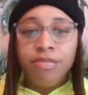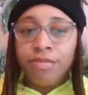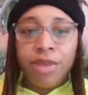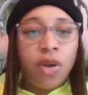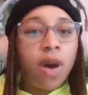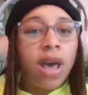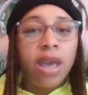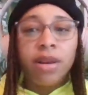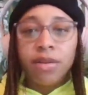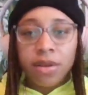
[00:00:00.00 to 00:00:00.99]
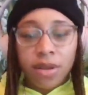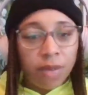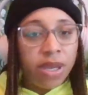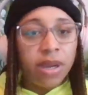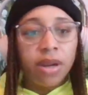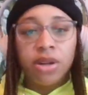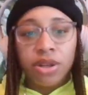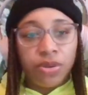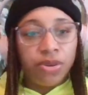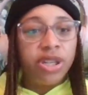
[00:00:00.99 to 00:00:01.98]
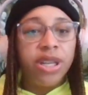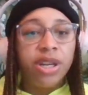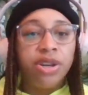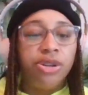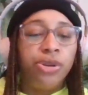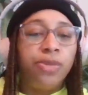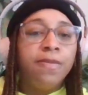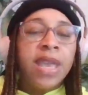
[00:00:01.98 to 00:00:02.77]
be quiet, come here, do what you need to do.